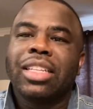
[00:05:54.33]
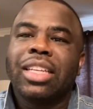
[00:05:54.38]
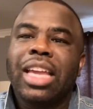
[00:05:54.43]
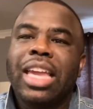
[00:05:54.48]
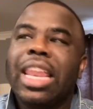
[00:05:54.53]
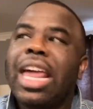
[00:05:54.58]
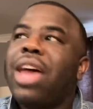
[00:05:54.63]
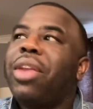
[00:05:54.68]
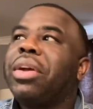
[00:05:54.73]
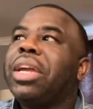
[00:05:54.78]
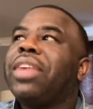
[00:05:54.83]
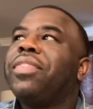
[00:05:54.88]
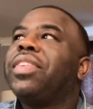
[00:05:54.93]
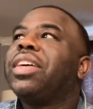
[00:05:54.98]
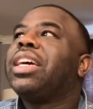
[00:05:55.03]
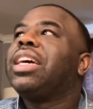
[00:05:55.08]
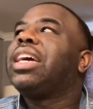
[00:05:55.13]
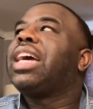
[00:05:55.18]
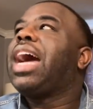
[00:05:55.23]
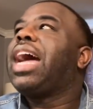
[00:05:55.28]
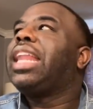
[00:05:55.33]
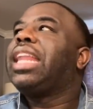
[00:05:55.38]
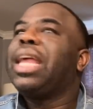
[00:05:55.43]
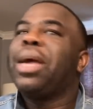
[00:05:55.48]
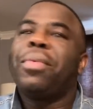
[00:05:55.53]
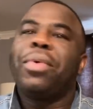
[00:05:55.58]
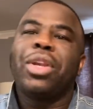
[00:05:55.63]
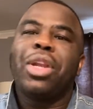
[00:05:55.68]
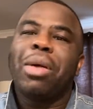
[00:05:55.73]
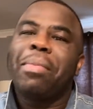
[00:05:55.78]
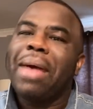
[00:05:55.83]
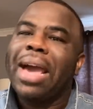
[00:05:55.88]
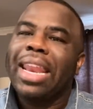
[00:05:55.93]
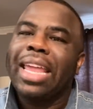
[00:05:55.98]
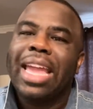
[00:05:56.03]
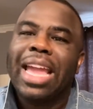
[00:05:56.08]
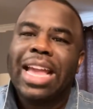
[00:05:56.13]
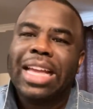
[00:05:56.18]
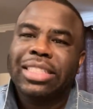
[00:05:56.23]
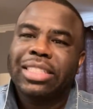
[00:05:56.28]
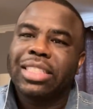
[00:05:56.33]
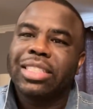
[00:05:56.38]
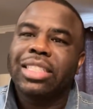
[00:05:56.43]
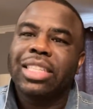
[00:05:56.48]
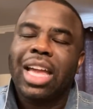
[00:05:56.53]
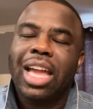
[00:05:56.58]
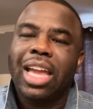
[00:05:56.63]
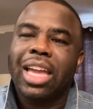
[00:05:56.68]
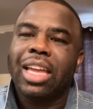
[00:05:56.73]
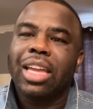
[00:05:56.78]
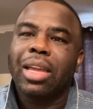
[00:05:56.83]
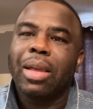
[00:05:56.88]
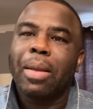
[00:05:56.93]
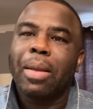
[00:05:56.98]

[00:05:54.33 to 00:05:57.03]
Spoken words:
And I don't give a good goddamn what nobody has to say.